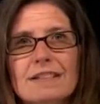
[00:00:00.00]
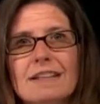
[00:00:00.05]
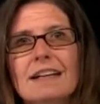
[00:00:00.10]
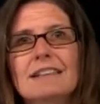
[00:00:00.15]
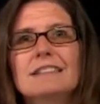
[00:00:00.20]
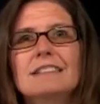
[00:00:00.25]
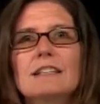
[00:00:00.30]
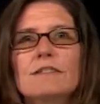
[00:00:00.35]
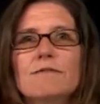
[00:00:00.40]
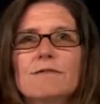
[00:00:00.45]

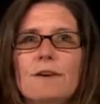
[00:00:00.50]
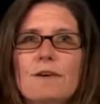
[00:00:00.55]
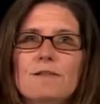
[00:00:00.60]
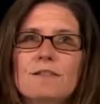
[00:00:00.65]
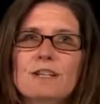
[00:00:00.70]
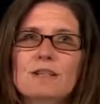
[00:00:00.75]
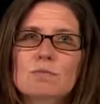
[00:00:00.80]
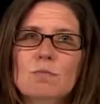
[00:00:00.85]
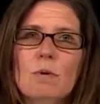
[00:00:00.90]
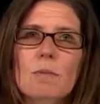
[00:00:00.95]

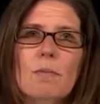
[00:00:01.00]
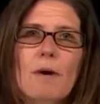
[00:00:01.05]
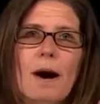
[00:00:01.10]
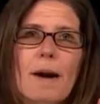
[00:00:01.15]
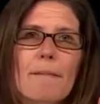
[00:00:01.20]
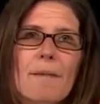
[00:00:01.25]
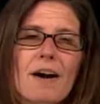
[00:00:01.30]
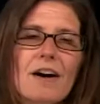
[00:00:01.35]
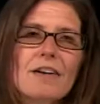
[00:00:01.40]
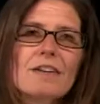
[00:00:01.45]
1950s, we're
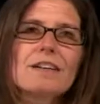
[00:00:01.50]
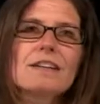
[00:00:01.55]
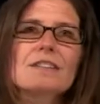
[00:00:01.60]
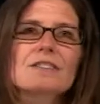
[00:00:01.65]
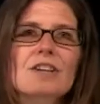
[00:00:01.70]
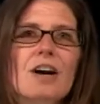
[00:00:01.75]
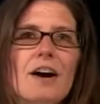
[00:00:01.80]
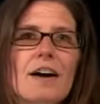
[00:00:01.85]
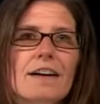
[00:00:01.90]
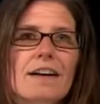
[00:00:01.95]
primarily
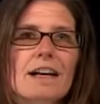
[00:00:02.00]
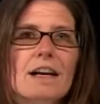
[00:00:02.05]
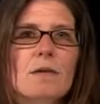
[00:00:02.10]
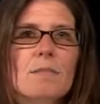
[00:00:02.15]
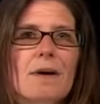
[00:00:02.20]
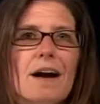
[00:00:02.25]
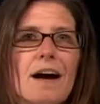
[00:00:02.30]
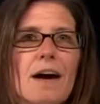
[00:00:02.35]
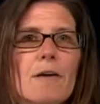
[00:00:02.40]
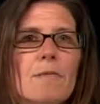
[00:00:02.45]
talking
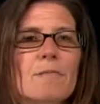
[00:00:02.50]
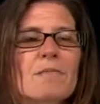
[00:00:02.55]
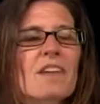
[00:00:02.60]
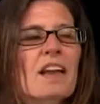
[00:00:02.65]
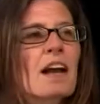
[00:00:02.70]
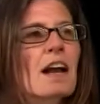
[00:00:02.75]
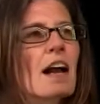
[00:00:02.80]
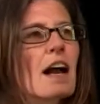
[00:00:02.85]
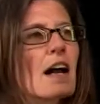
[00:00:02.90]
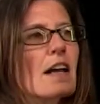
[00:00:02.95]
about
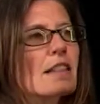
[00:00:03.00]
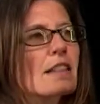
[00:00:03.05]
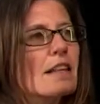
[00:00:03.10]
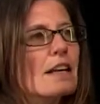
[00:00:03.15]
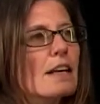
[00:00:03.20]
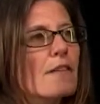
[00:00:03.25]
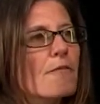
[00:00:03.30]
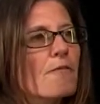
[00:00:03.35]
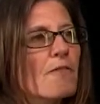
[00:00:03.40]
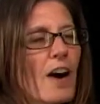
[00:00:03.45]

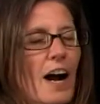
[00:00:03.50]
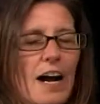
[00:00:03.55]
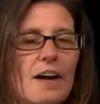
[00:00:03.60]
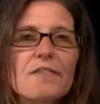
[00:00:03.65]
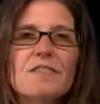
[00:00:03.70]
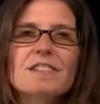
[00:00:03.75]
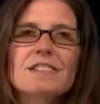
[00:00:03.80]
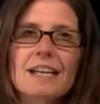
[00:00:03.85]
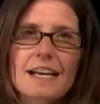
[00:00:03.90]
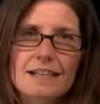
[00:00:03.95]
the five
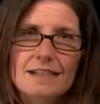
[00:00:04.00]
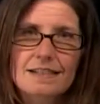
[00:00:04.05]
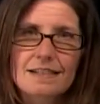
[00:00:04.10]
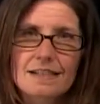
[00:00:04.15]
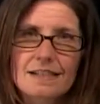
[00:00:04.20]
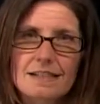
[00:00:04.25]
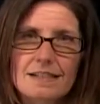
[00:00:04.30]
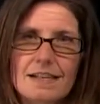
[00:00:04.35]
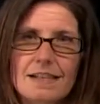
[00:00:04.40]
senses.